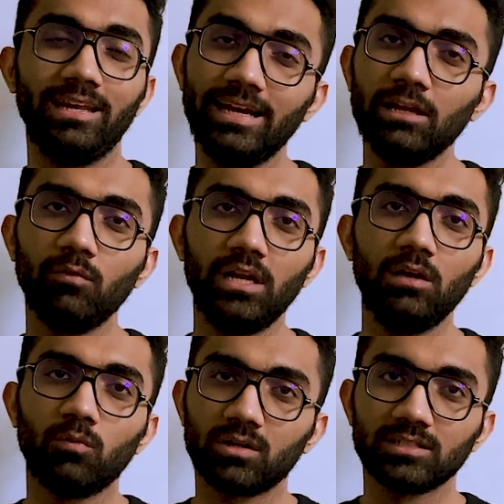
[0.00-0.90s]
creativity,
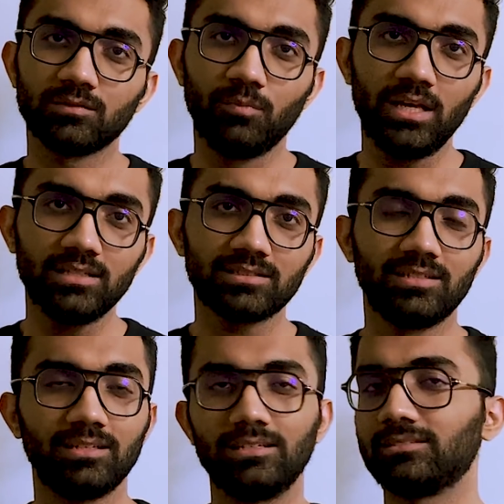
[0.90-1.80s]
what this
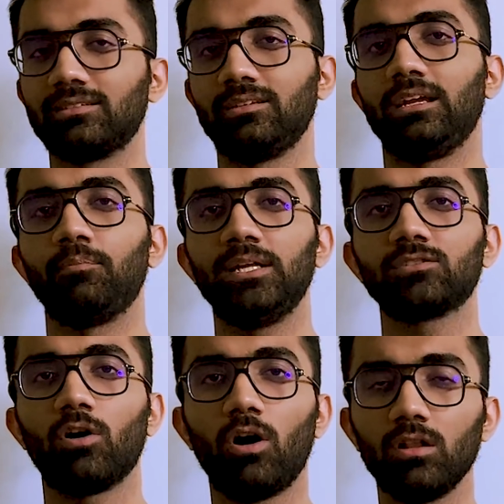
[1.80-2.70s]
means is it means
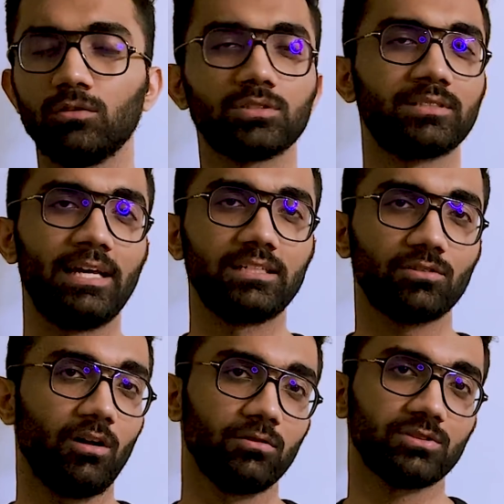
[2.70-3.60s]
all those things,
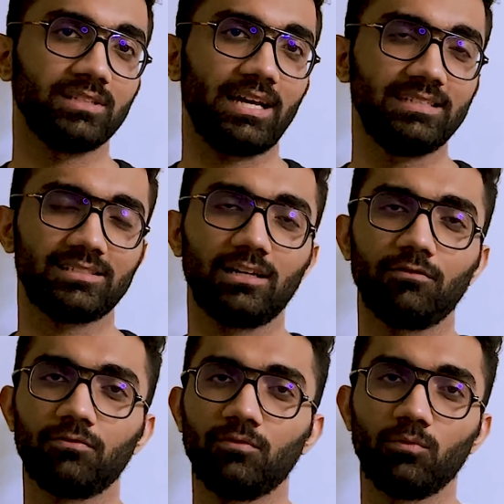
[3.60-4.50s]
all those nice
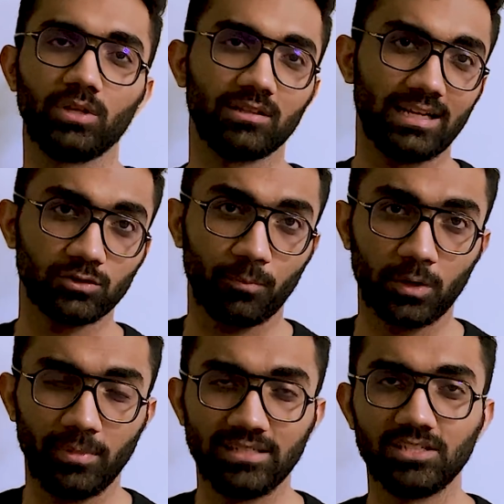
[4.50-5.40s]
stuff whether that's
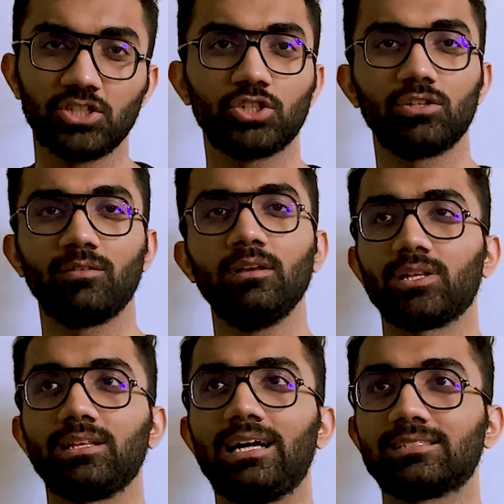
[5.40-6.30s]
optimization,
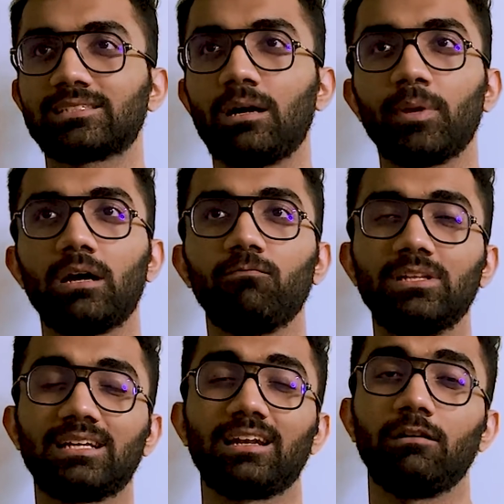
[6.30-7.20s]
whether that's coming up
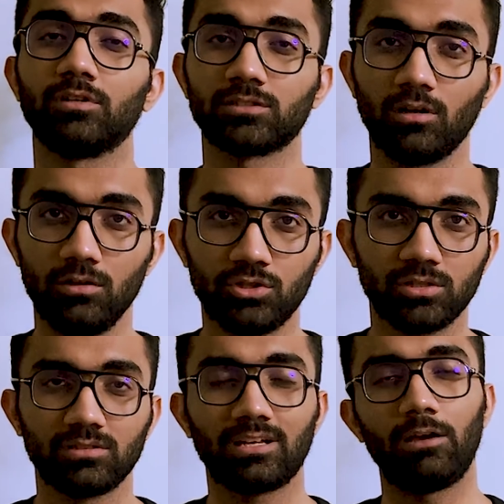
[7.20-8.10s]
with clever
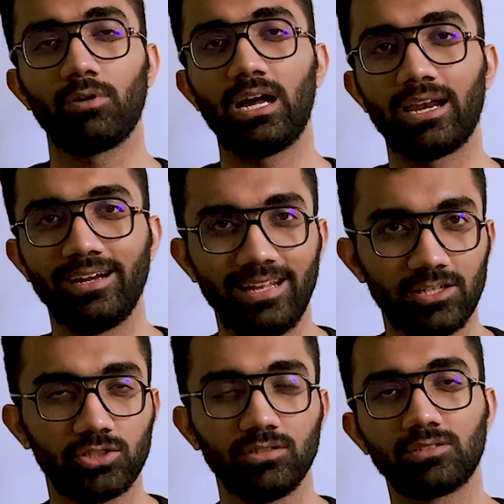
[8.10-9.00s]
solutions, clever
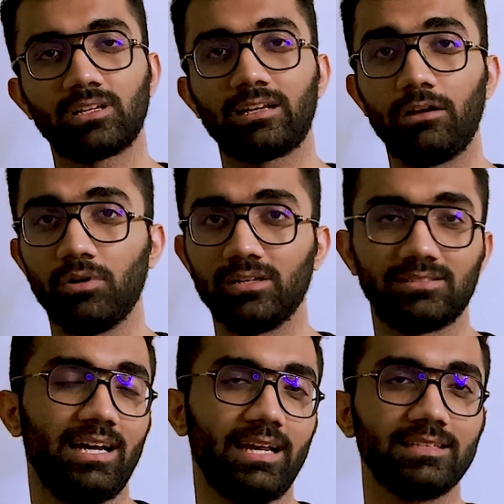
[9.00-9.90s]
architectures, clever
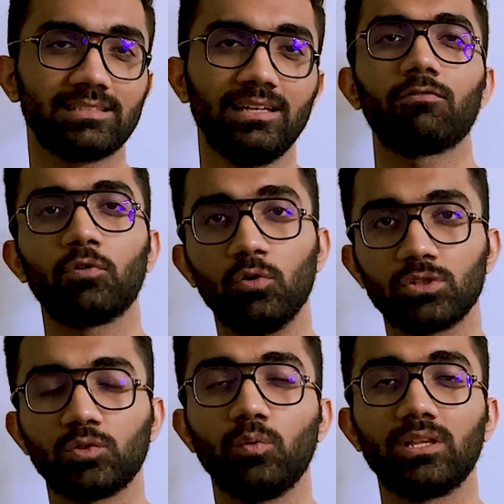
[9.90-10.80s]
designs, and of
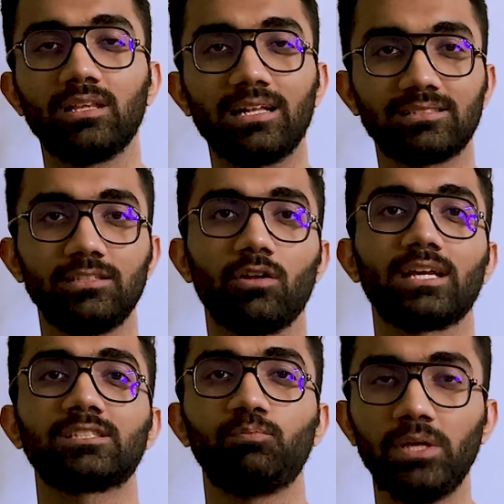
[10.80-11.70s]
course, whether that's your
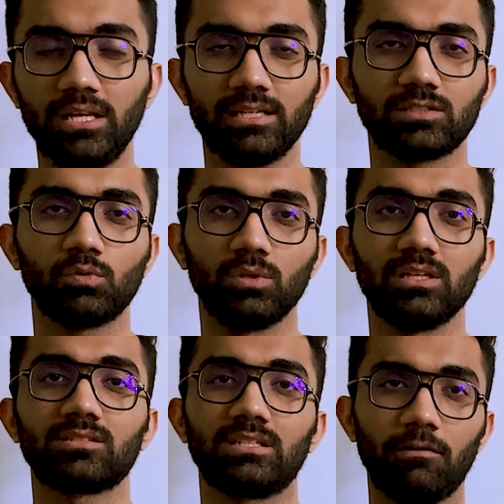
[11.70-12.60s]
experience with the
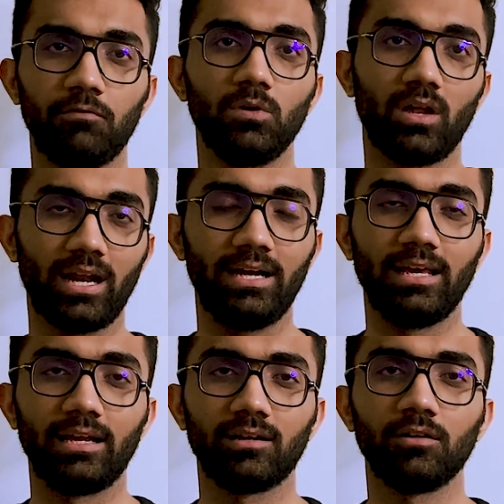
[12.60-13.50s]
stuff you are
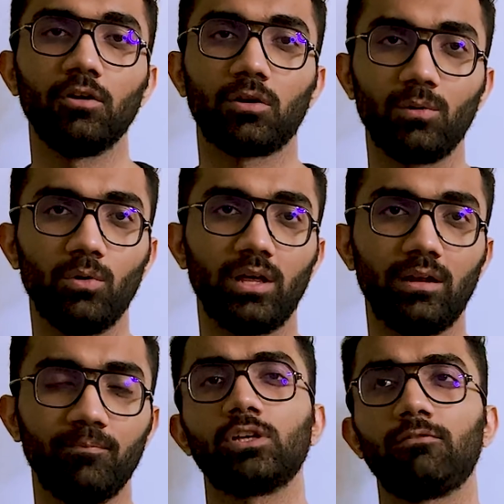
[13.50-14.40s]
writing your code in.
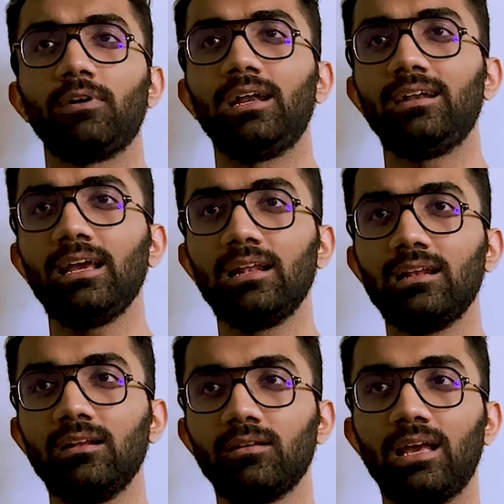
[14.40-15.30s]
So if I
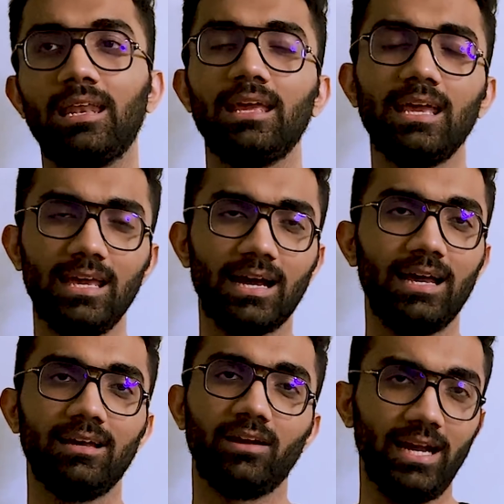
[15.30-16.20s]
tell an
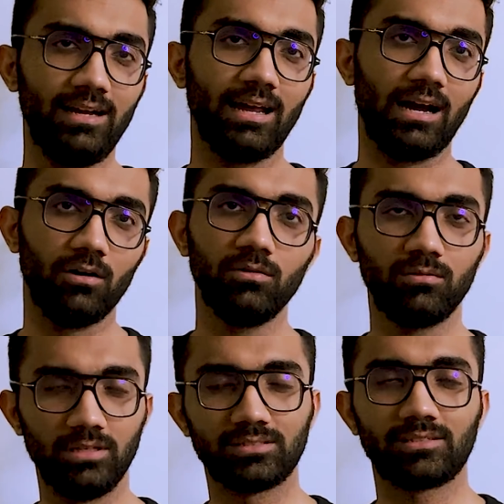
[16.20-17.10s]
AI right now,
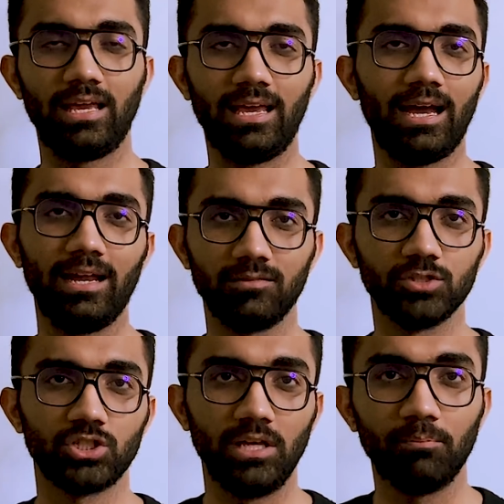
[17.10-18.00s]
this AI,
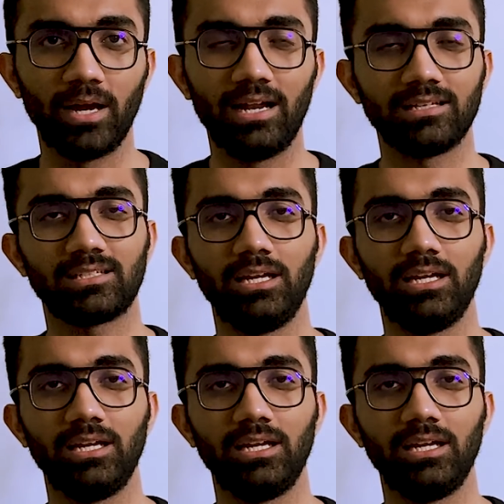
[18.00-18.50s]
which DeepMind has